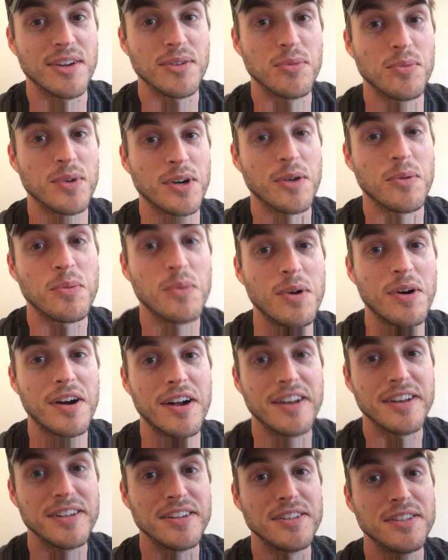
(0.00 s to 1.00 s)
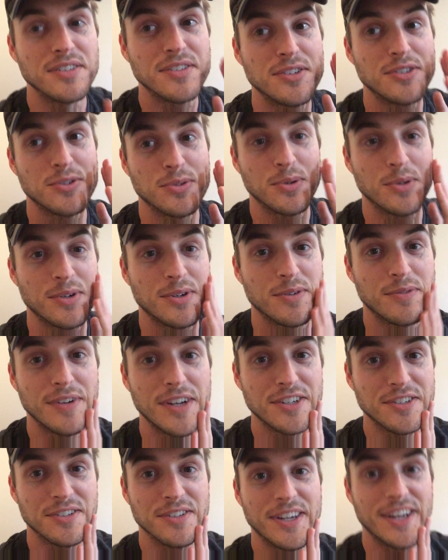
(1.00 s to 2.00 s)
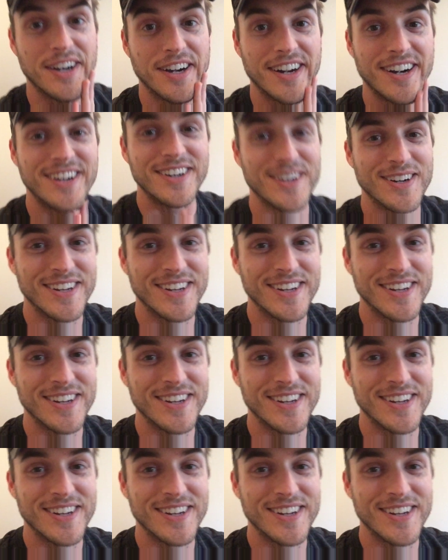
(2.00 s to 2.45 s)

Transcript: What I want is shorter facial hair.